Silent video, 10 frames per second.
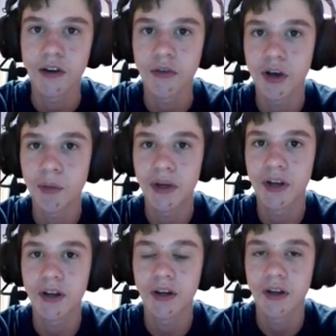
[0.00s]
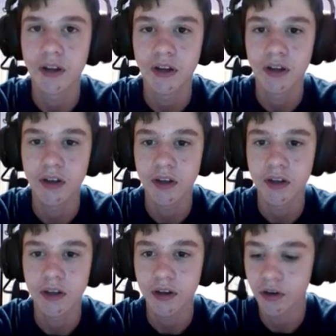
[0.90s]
Well,
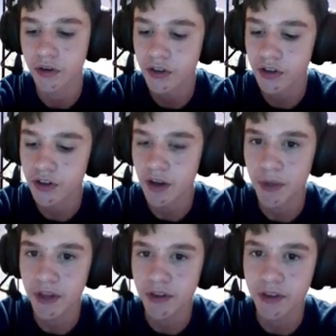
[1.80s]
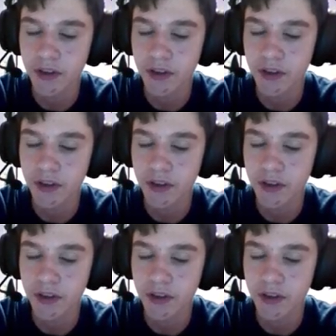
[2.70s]
earlier that month.